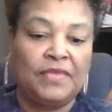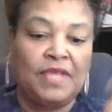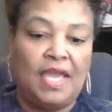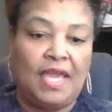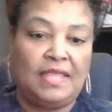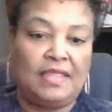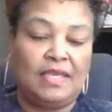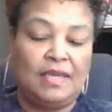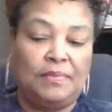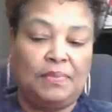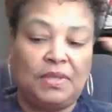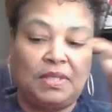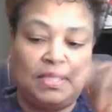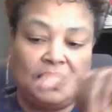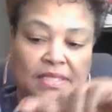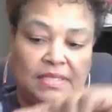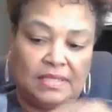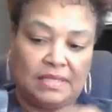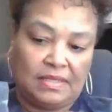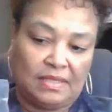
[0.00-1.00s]
and then put
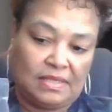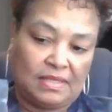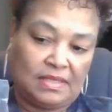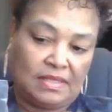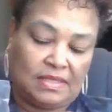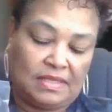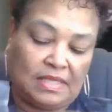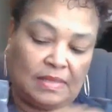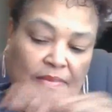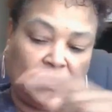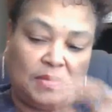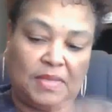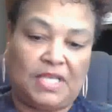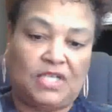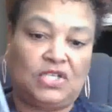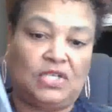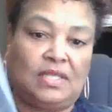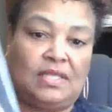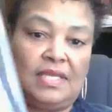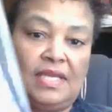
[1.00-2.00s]
this
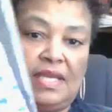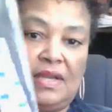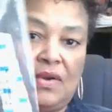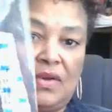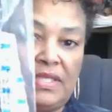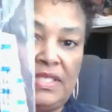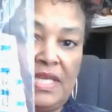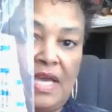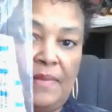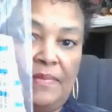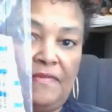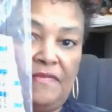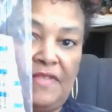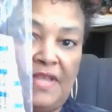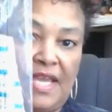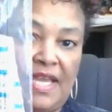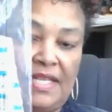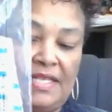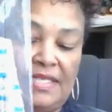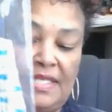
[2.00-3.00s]
sublimation thing on top of
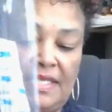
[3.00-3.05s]
that